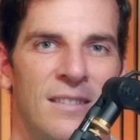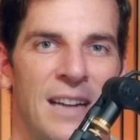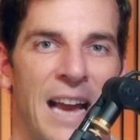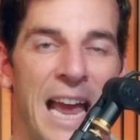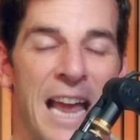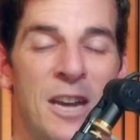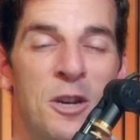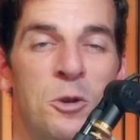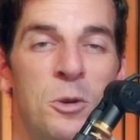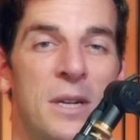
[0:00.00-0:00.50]

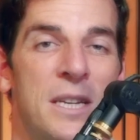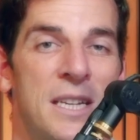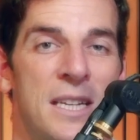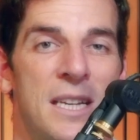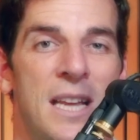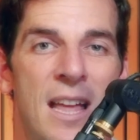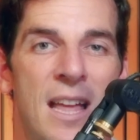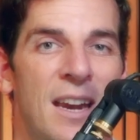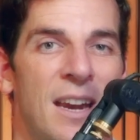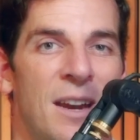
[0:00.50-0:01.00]

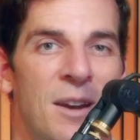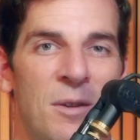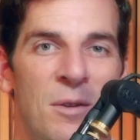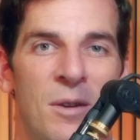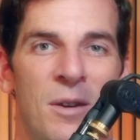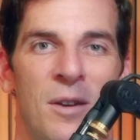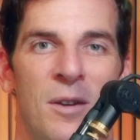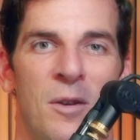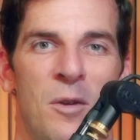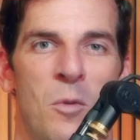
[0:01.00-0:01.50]
interested in
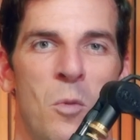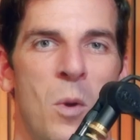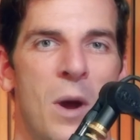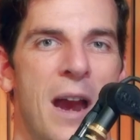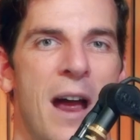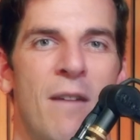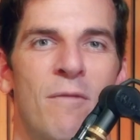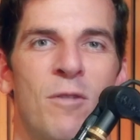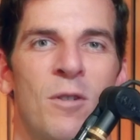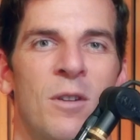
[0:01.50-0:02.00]

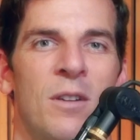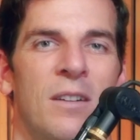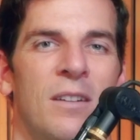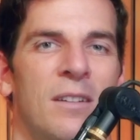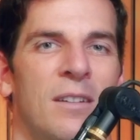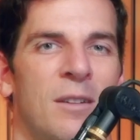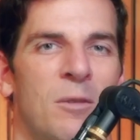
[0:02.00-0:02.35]
whatever